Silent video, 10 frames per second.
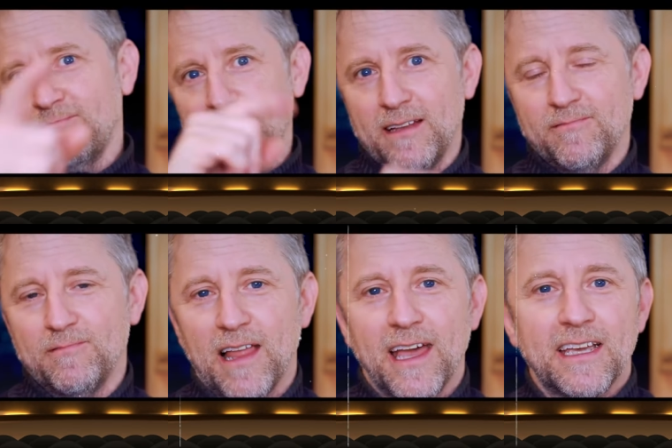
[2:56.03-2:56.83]
then
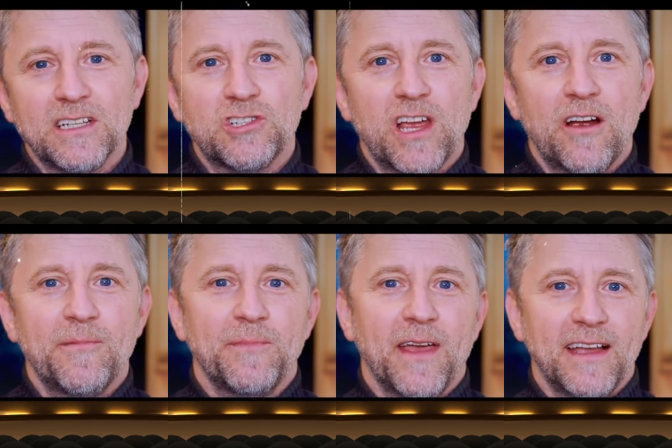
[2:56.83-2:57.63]
like and
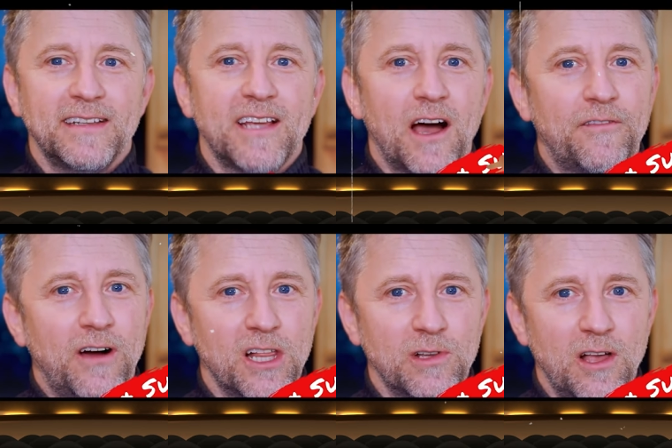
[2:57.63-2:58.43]
share and uh,
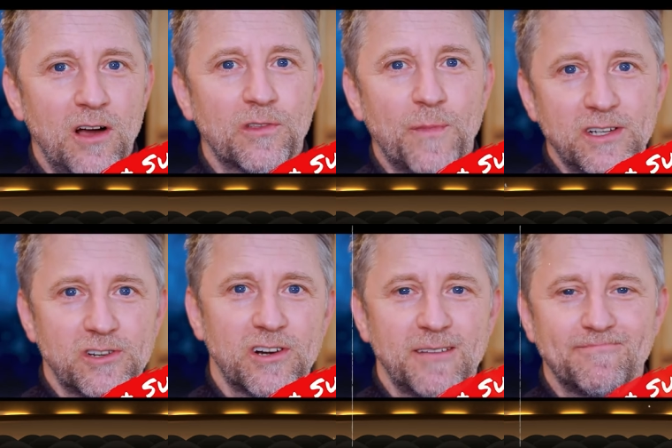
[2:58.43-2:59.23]
follow along with my journey.